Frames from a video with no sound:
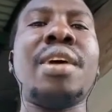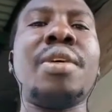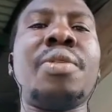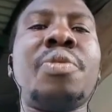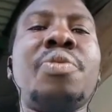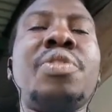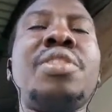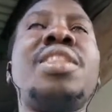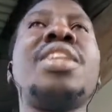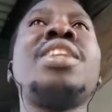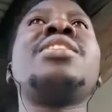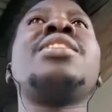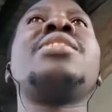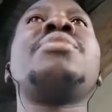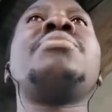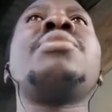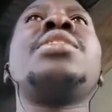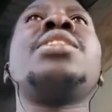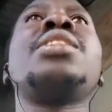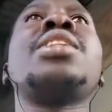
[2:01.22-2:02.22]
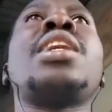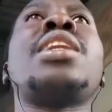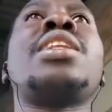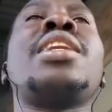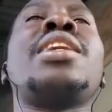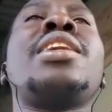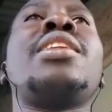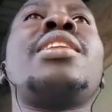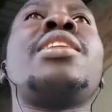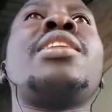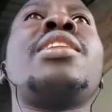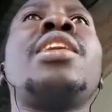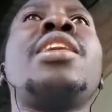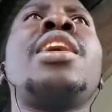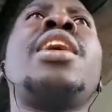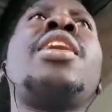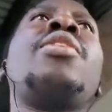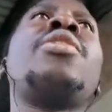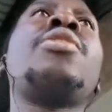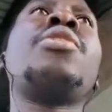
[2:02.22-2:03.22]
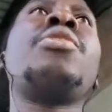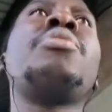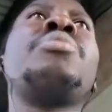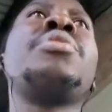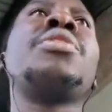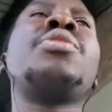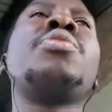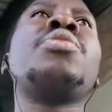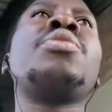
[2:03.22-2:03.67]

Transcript: With this, it means that the economic